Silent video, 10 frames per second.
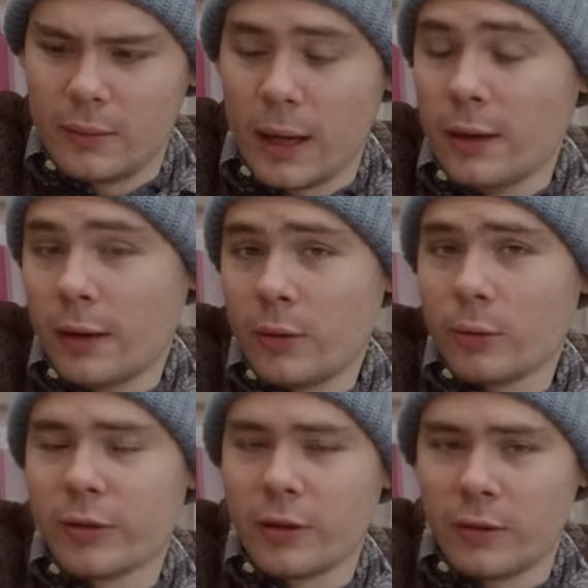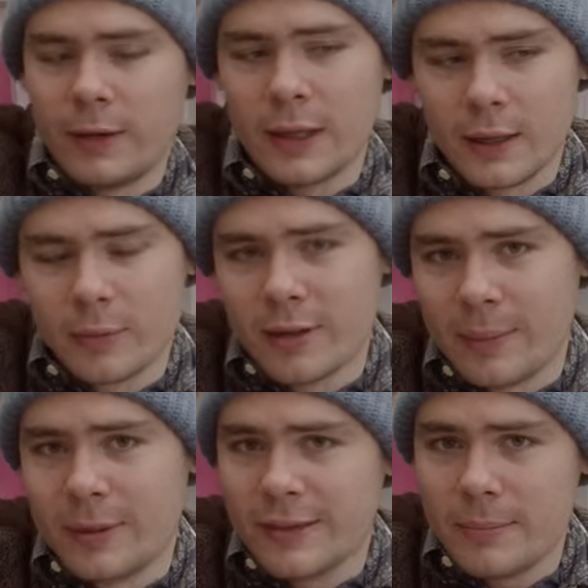and also the fact that it was
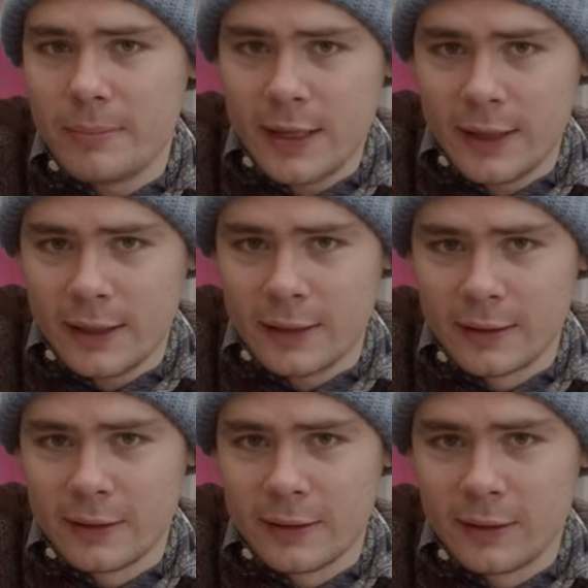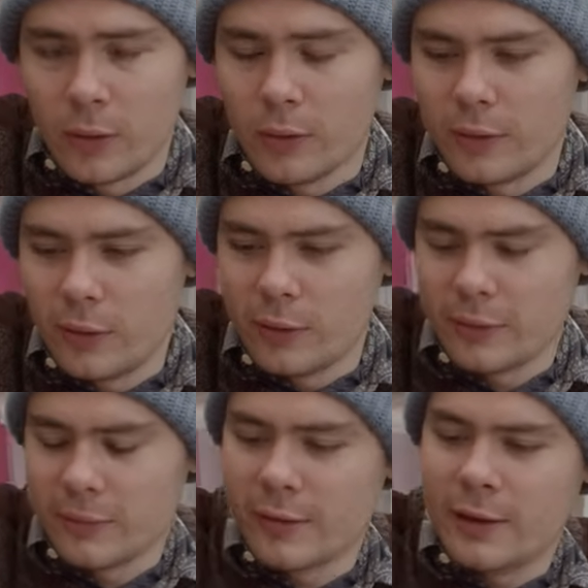happening to me,
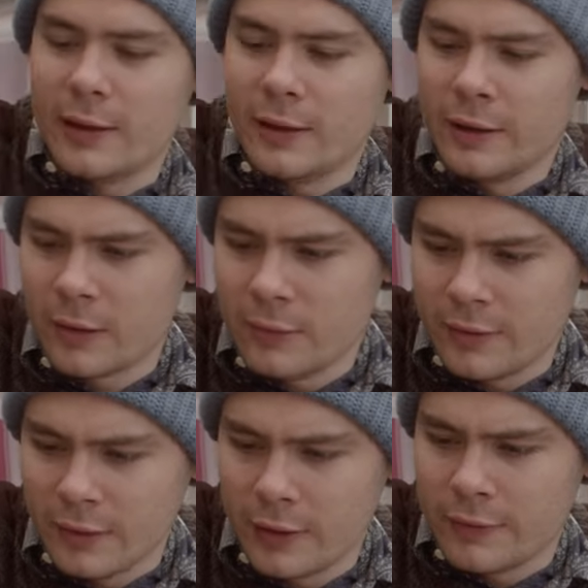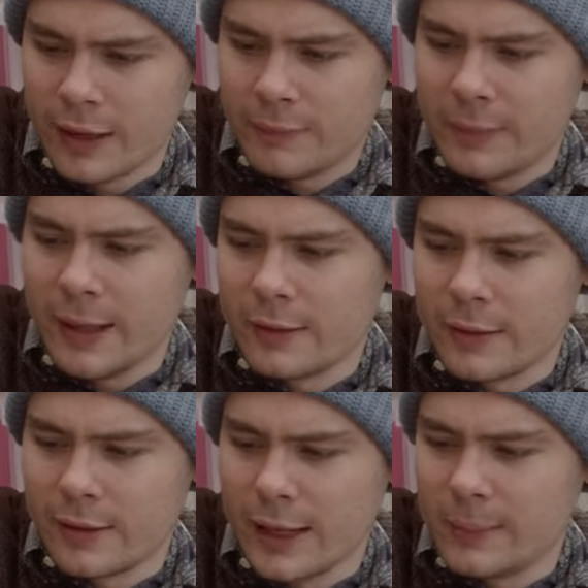not to say that I don't deserve to have bad
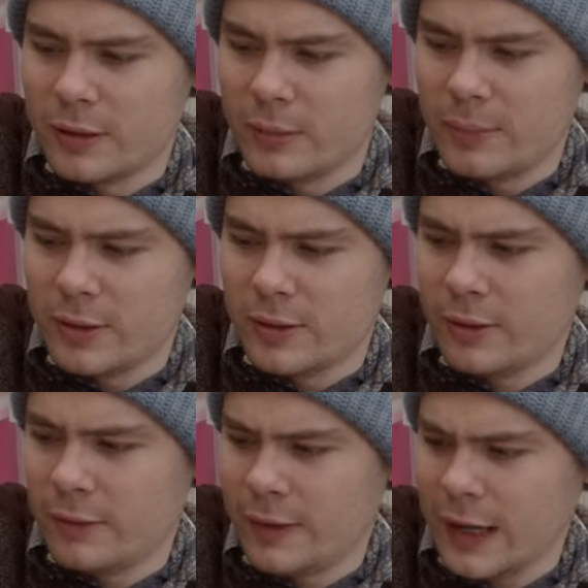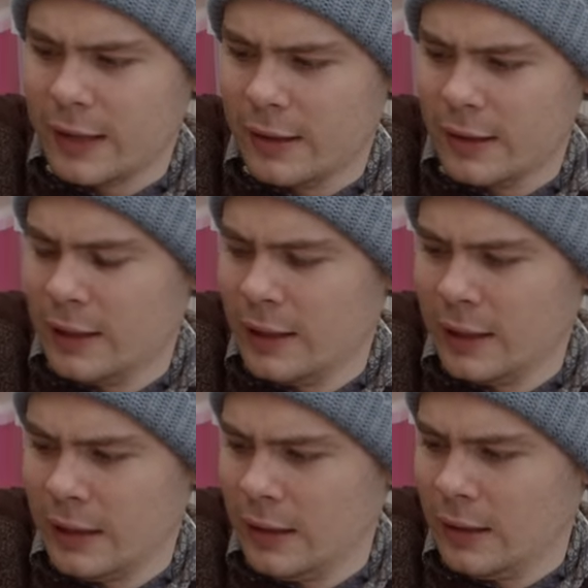things happen to me, but just the fact that
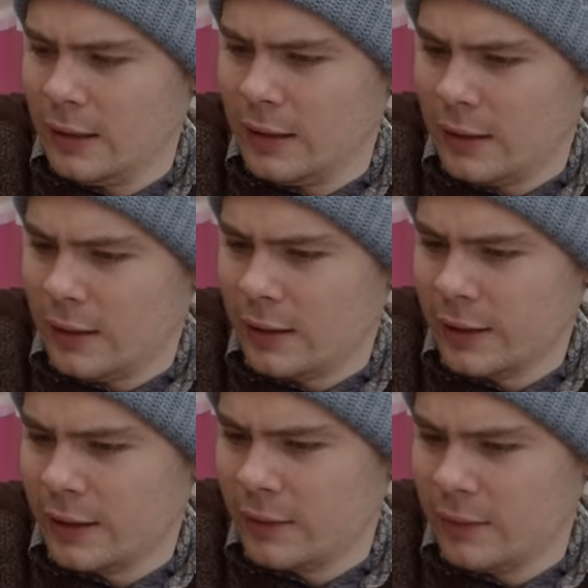I,